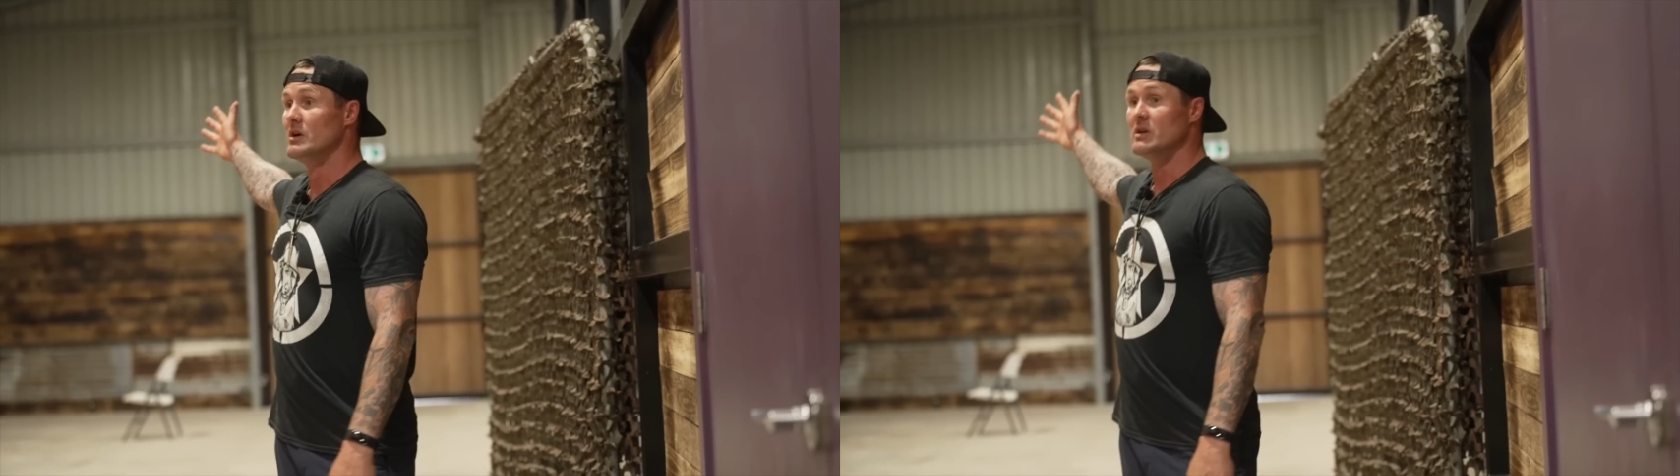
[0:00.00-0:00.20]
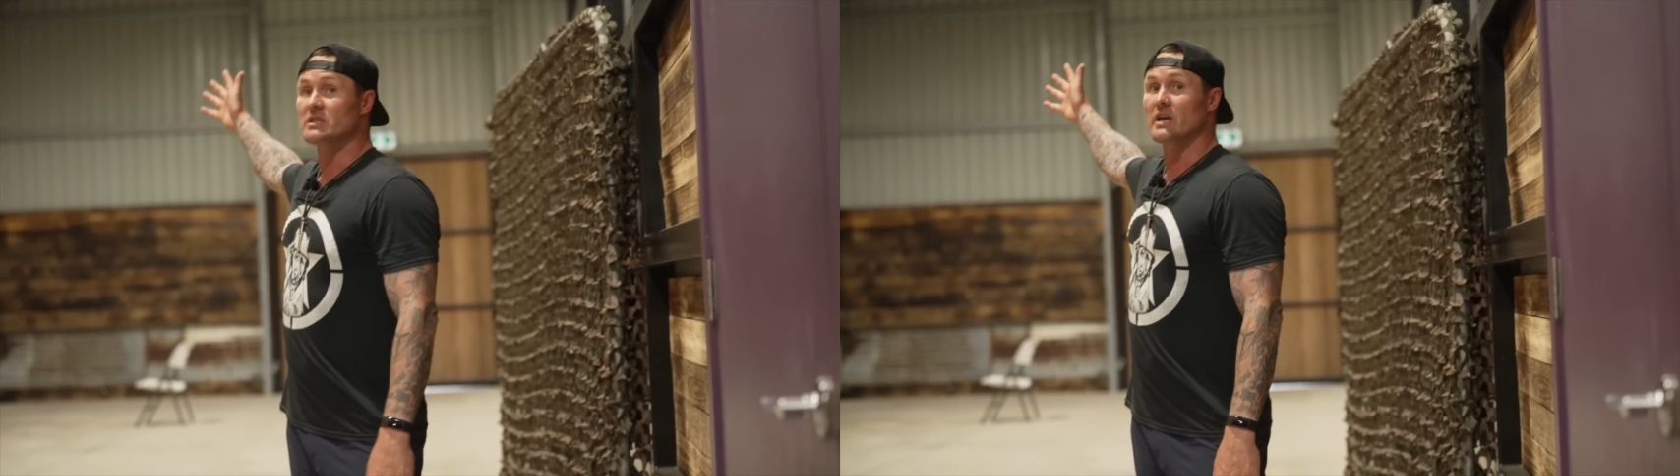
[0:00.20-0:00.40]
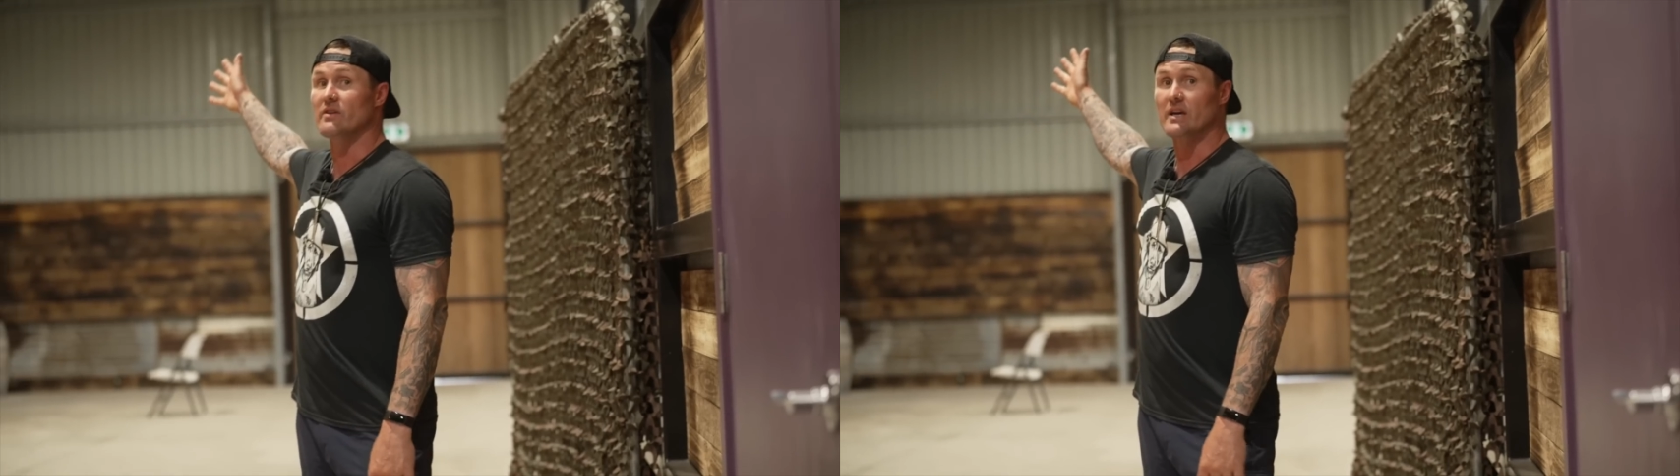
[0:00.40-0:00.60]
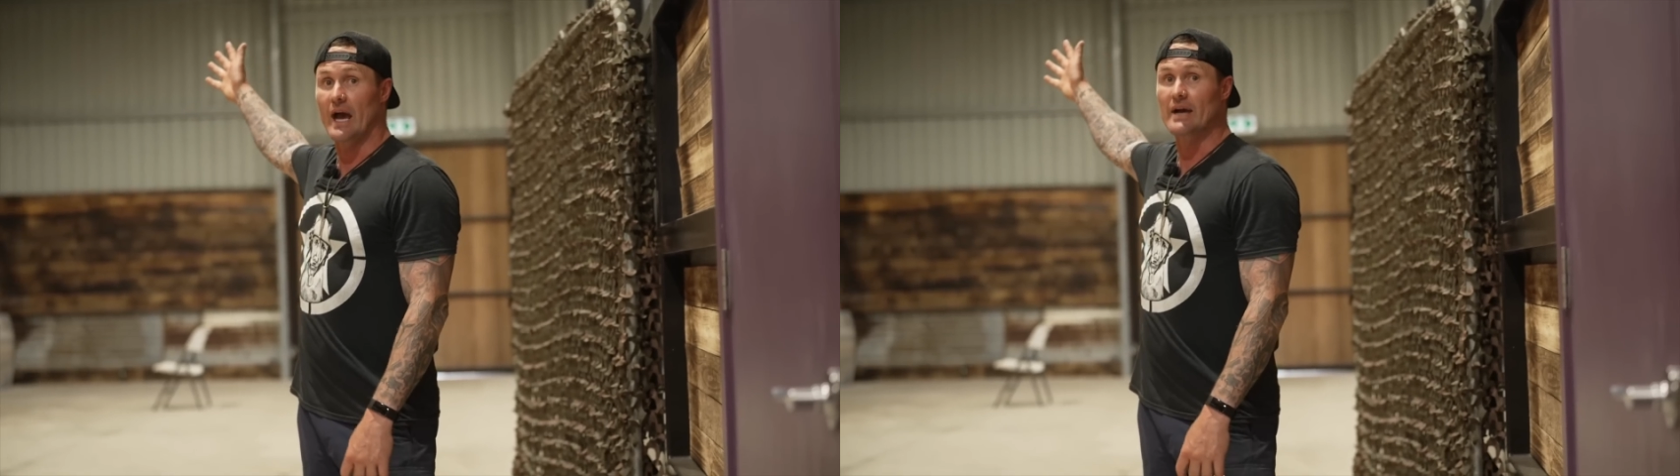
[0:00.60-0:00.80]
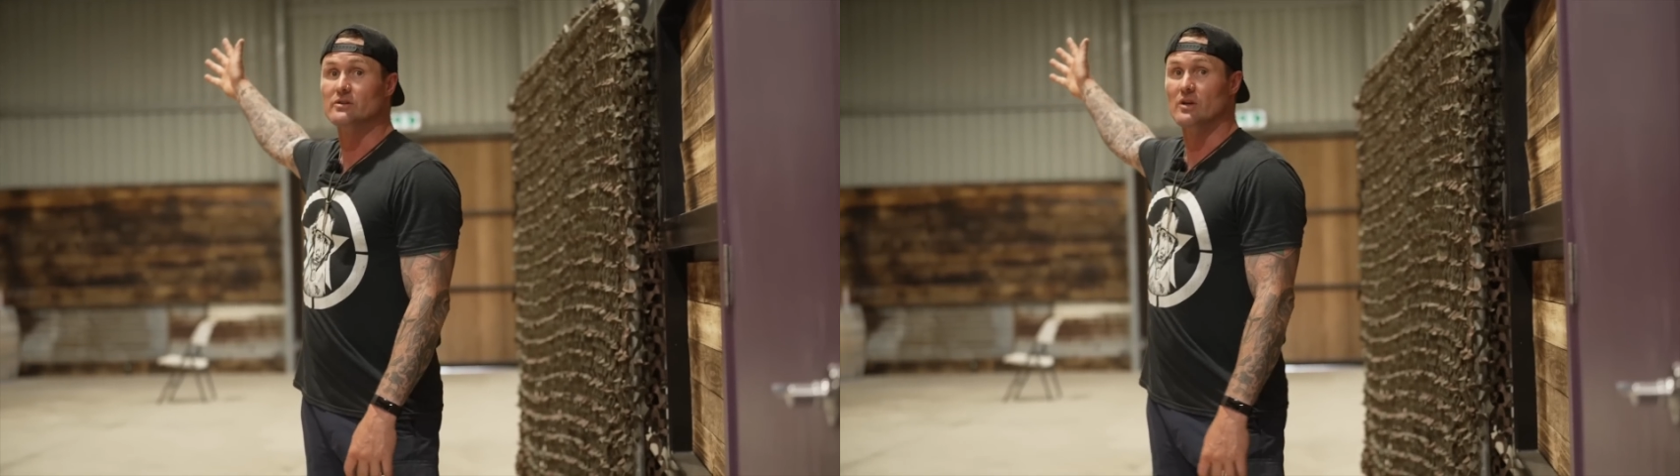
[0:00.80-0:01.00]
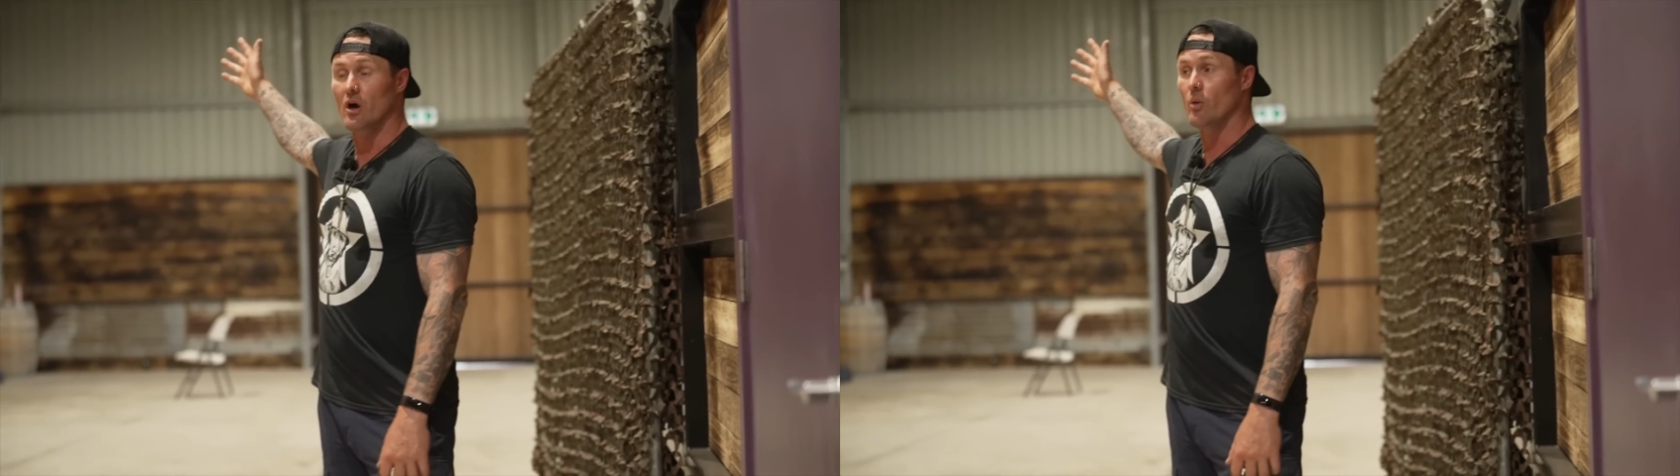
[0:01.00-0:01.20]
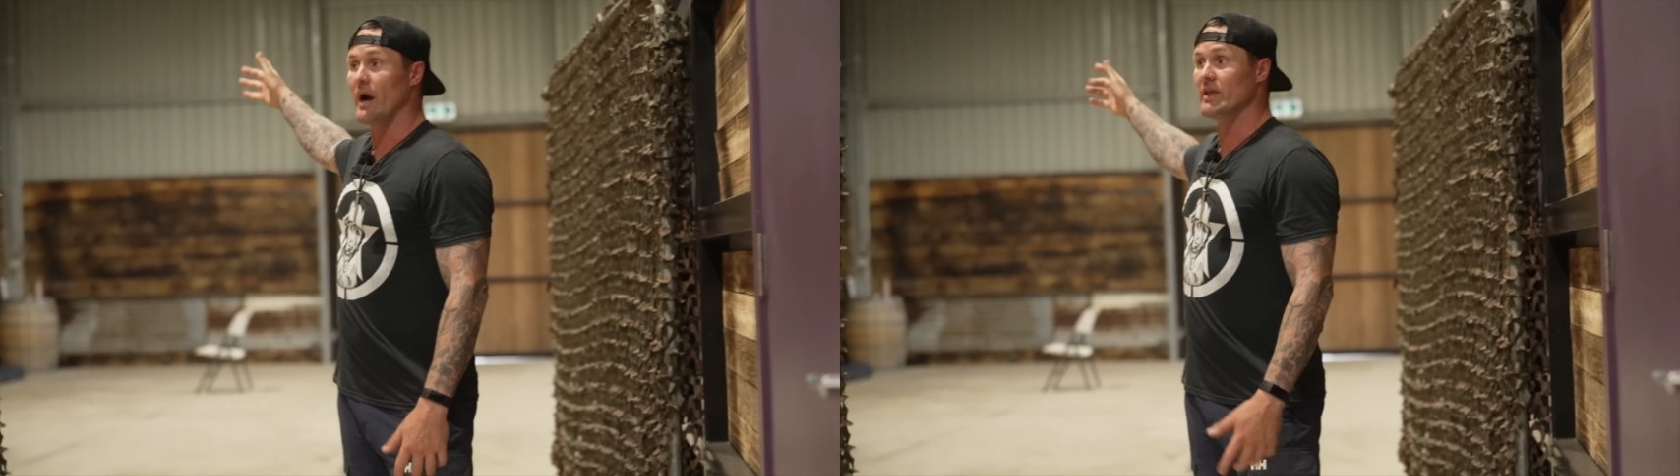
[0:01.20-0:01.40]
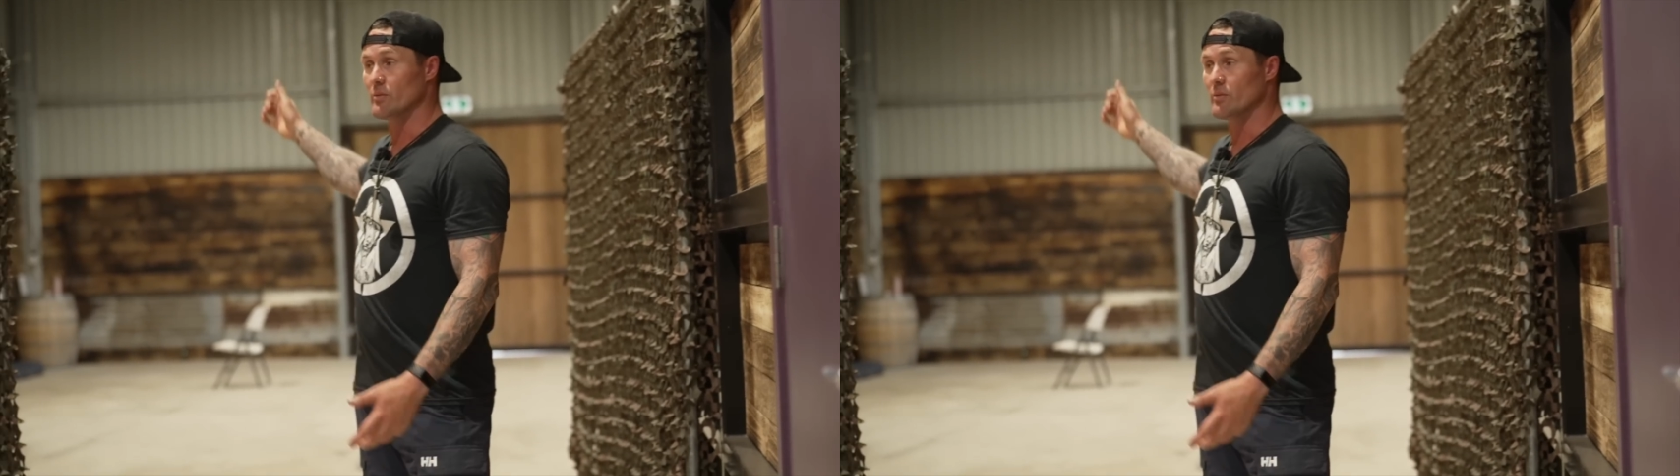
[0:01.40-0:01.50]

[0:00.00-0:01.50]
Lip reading: Yeah. So even a K or so away,